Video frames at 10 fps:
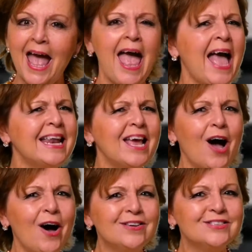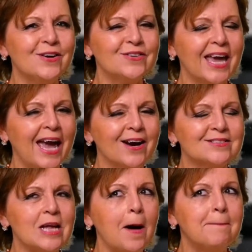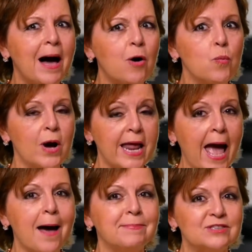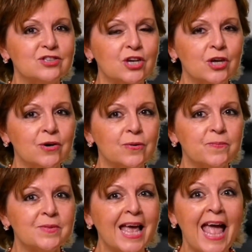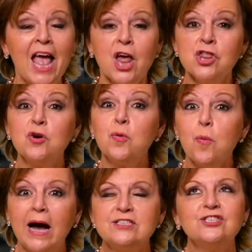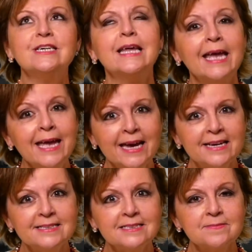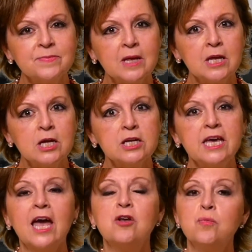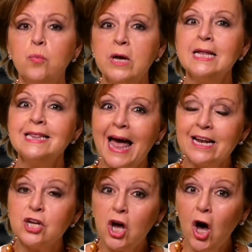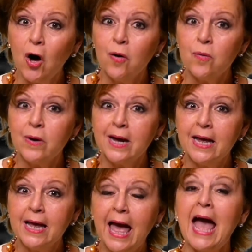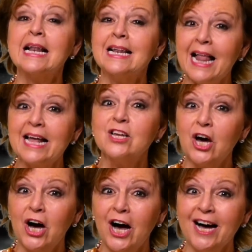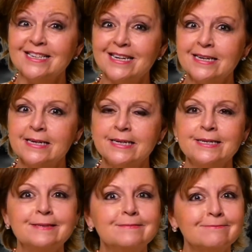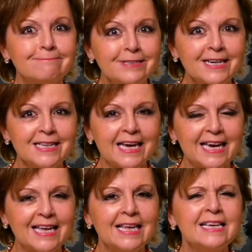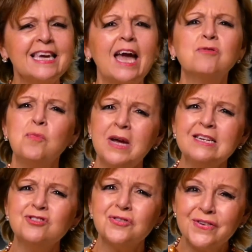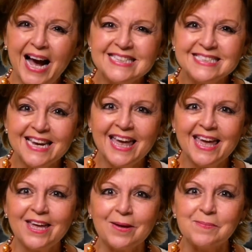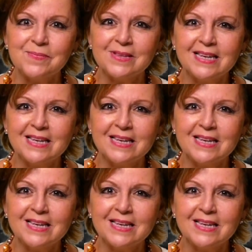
and He also cares about what happens to you. The question is, can we let go and let God? Really, can we trust Him?